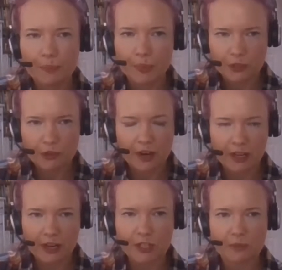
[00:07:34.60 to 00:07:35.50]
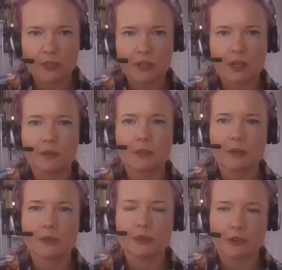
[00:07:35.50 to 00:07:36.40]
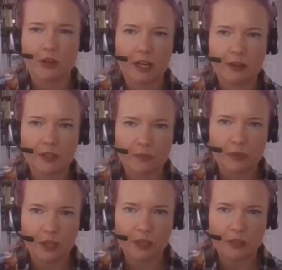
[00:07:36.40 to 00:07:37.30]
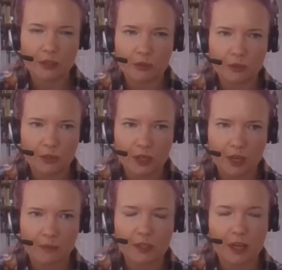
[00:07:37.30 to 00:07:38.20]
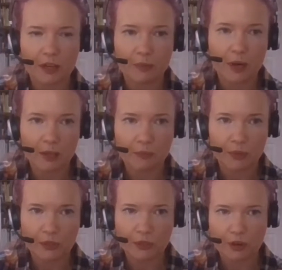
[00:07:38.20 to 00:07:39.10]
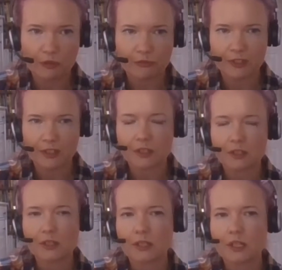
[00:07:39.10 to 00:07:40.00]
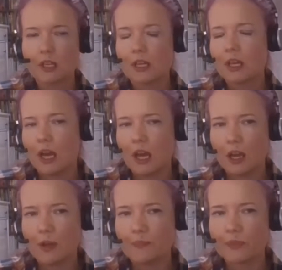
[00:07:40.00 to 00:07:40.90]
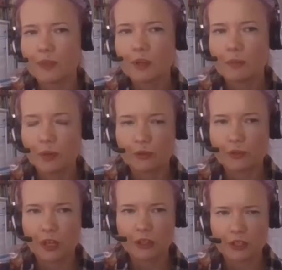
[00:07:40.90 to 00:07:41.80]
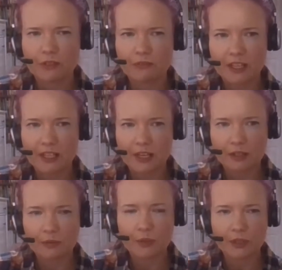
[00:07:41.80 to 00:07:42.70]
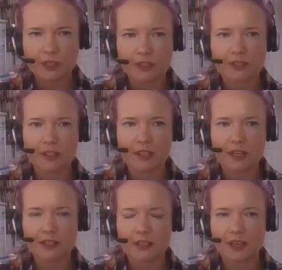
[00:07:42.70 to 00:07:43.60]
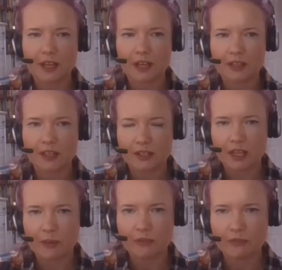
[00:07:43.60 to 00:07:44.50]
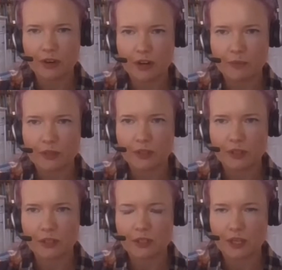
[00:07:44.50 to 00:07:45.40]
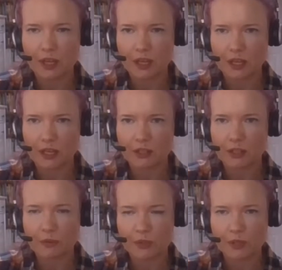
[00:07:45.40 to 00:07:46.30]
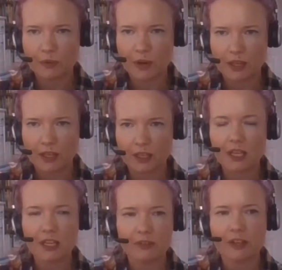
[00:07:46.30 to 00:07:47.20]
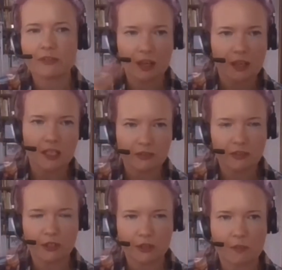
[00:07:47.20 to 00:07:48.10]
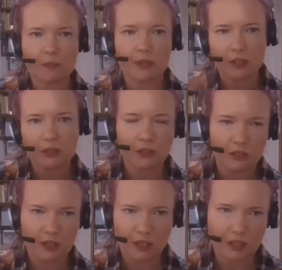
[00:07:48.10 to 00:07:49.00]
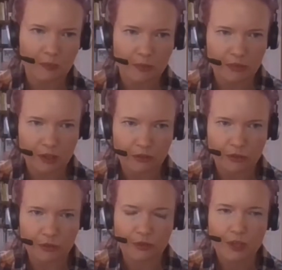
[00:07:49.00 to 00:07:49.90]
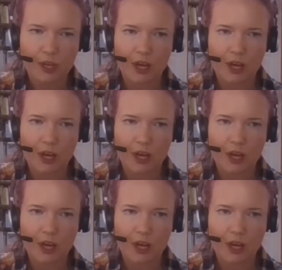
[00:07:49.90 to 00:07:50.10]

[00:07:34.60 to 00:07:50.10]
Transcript: but trying out some internships or trying out something in the short term to kind of partly boost your confidence. Um, but also just to really test the waters that that's uh, that's the type of environment that uh, that you want to work in, even if that individual company that you're doing that type of thing for